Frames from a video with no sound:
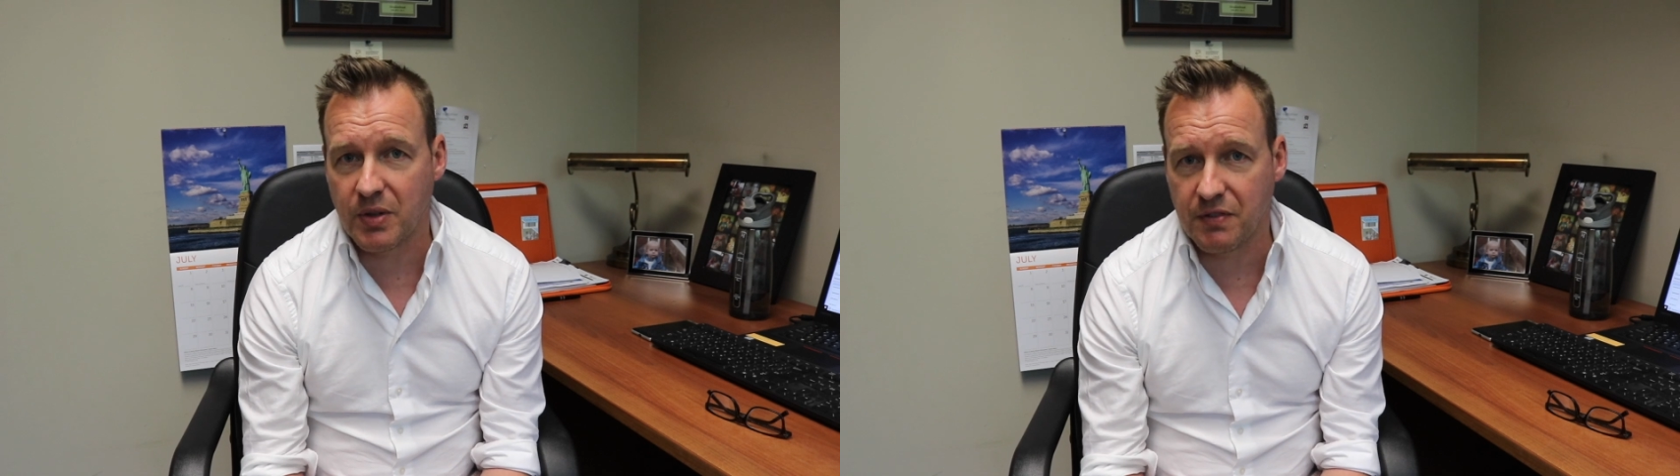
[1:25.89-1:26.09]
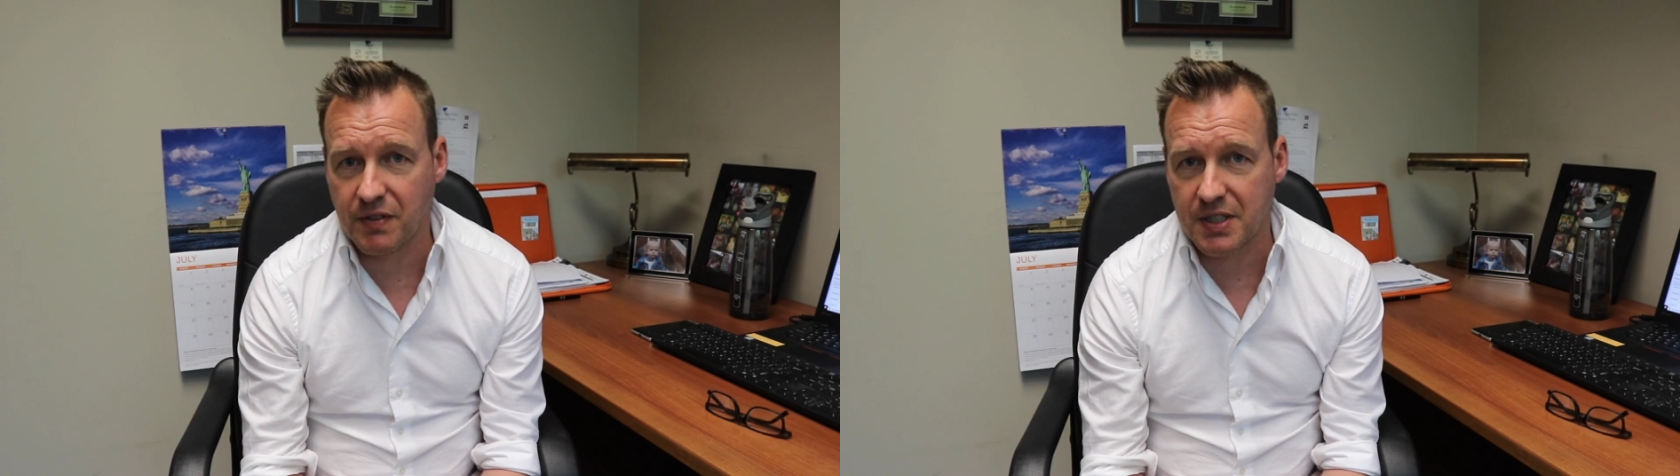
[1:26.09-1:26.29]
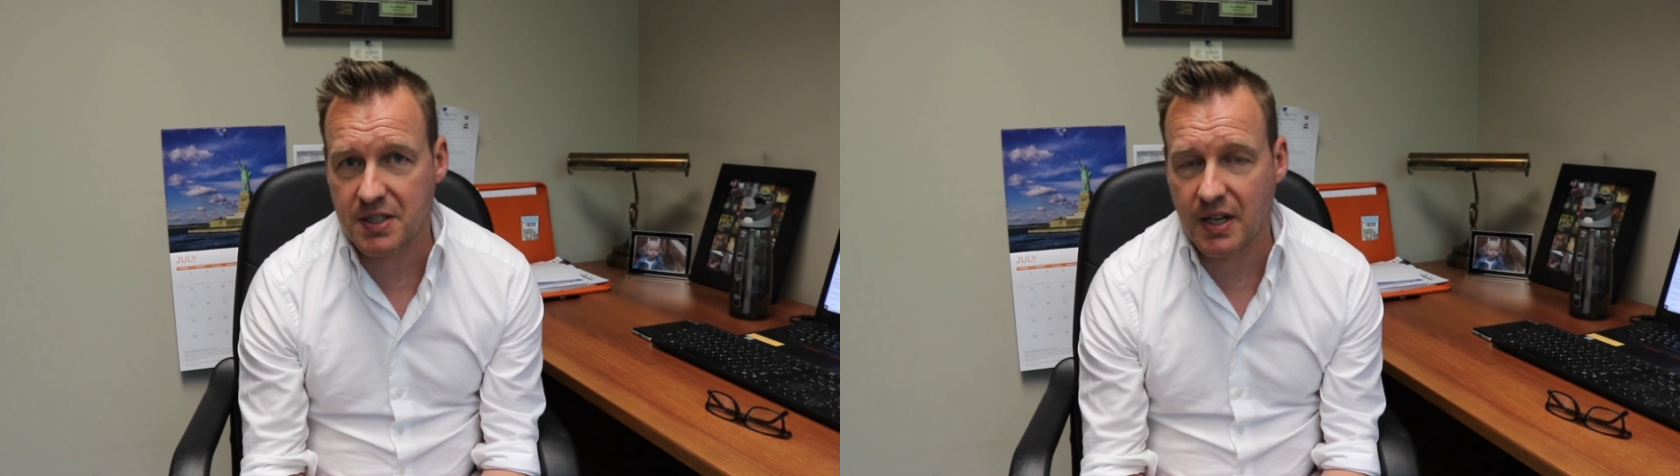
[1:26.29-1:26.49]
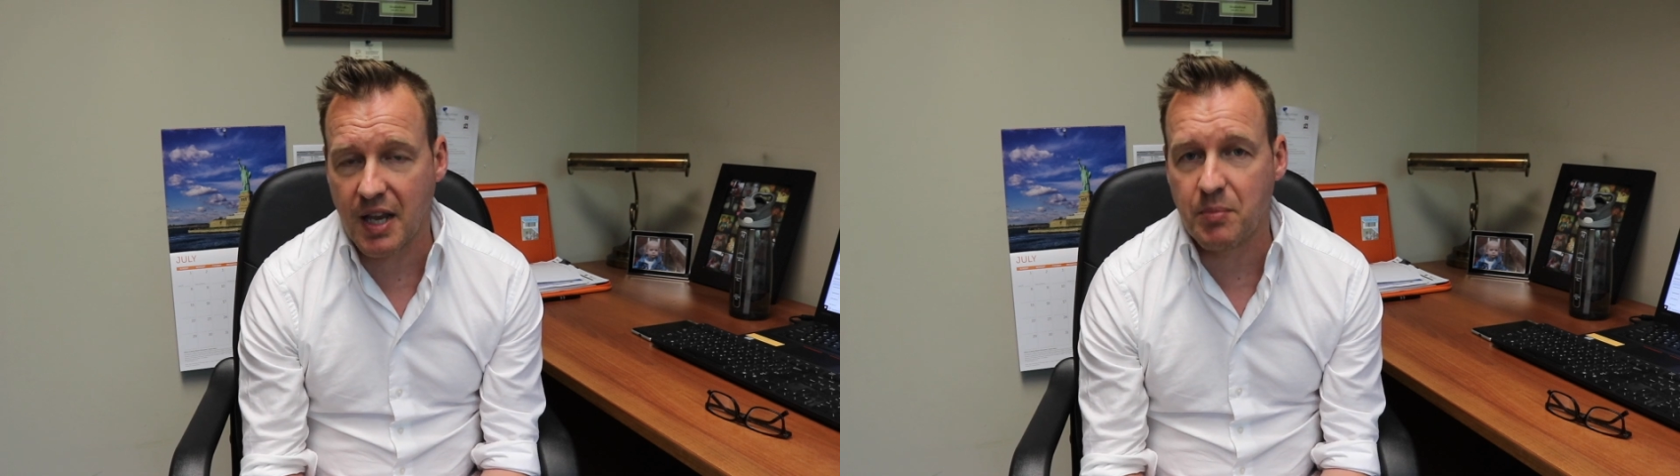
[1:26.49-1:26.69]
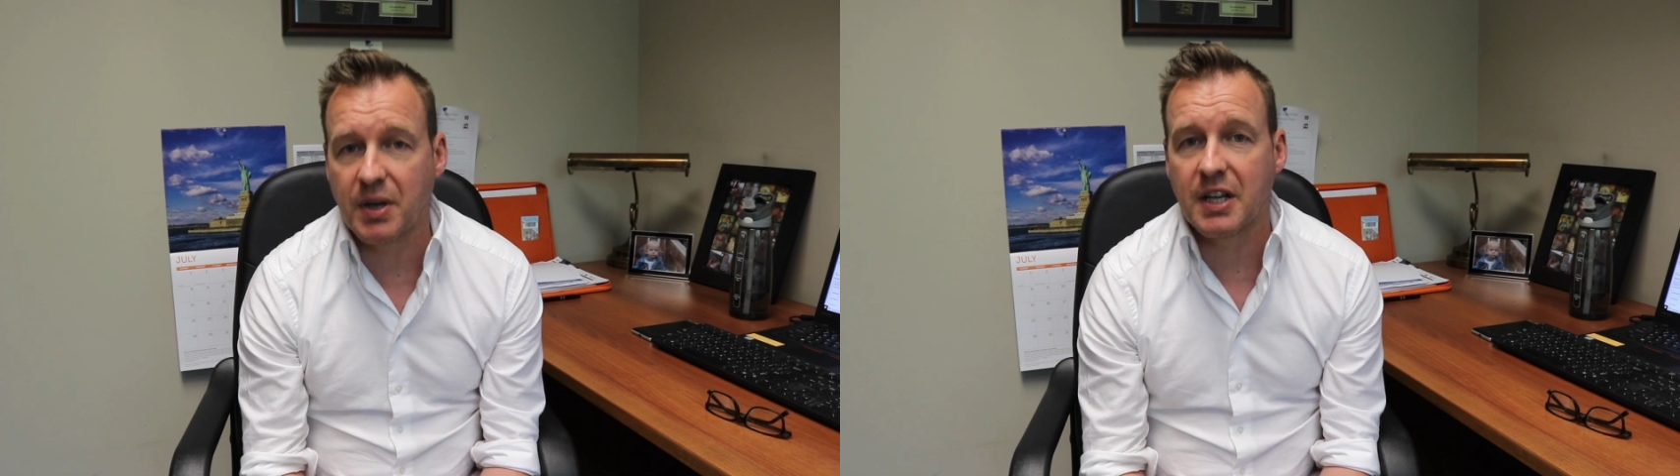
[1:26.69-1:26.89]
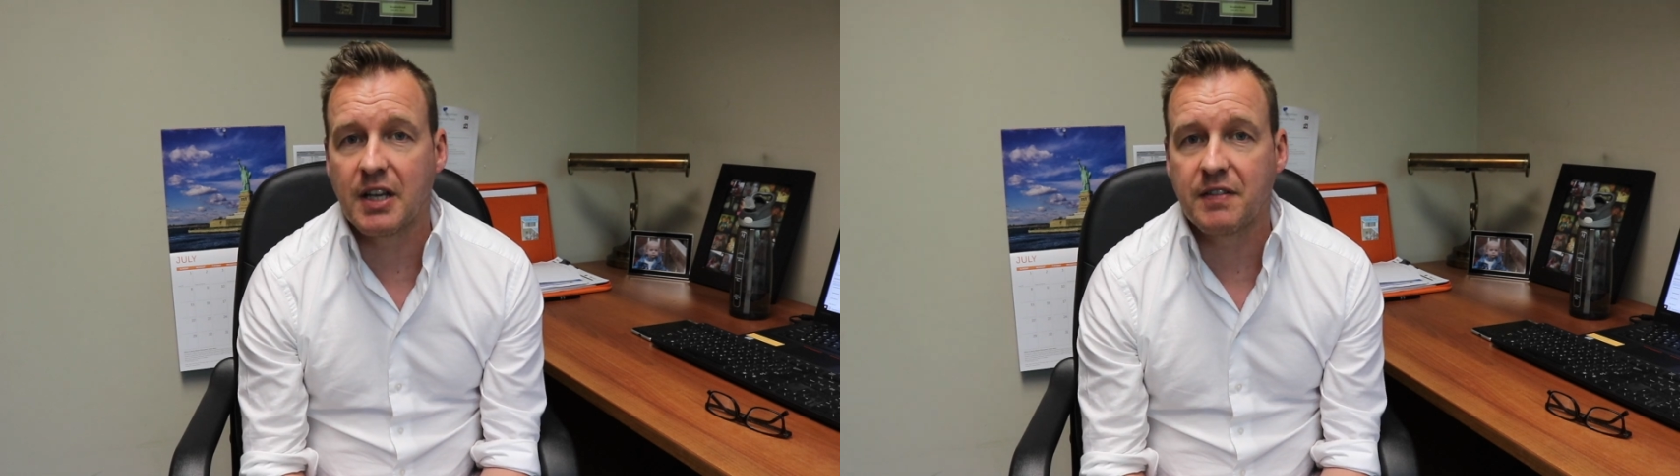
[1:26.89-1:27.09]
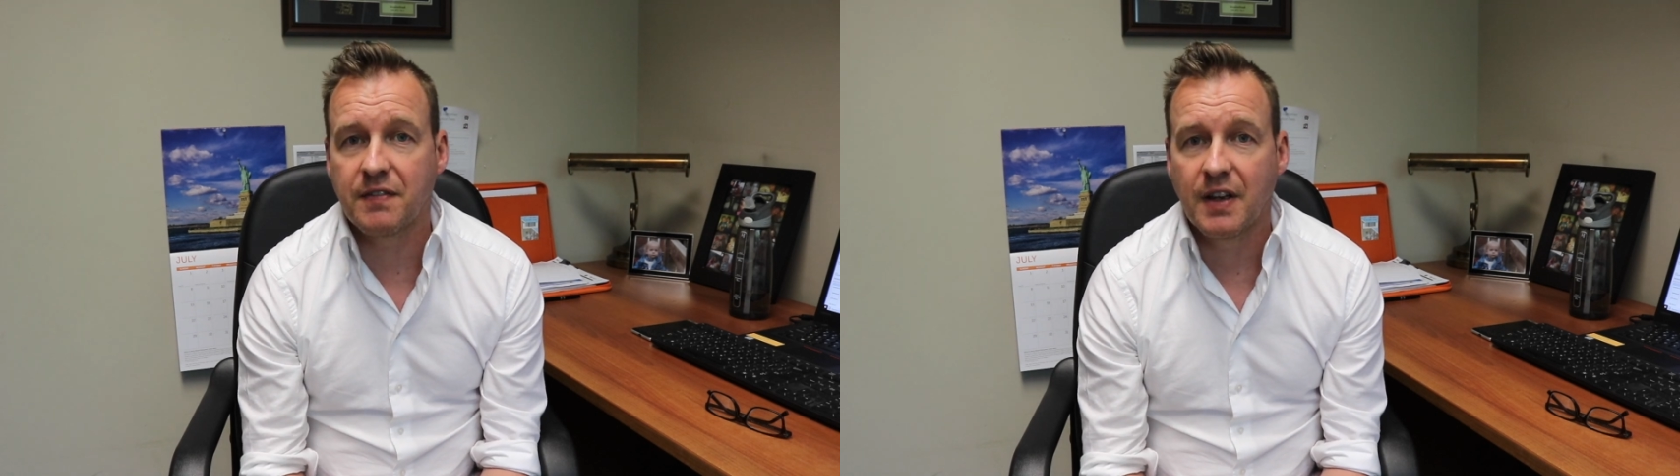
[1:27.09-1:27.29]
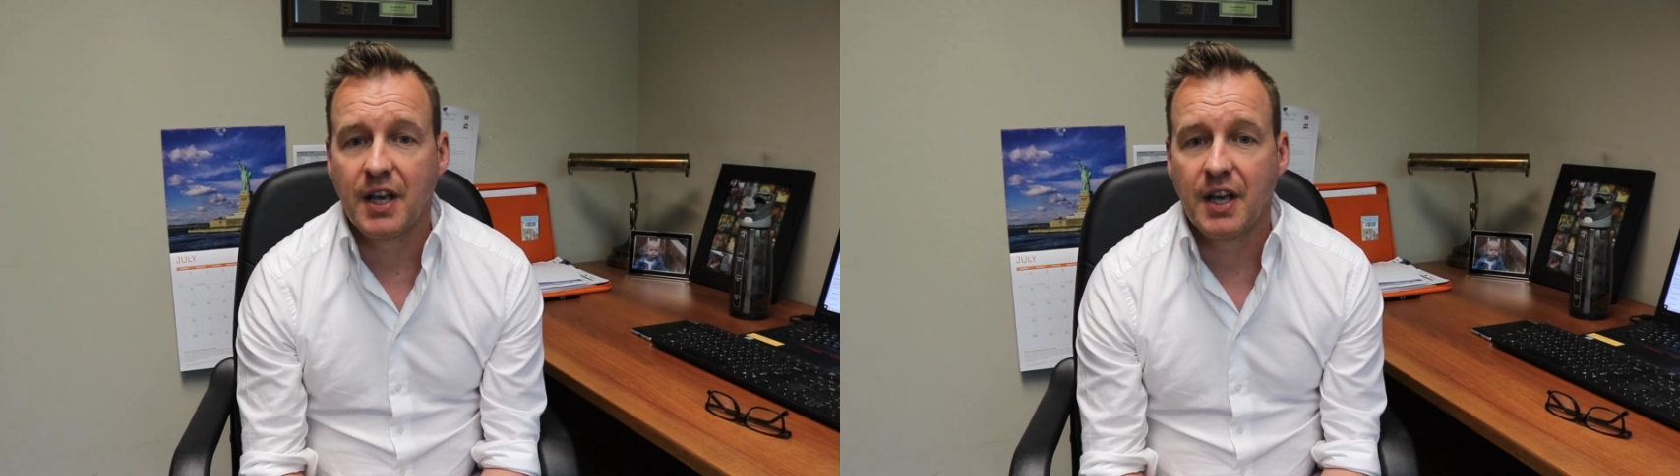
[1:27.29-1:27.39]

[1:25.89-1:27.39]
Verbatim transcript: than fixed today, but if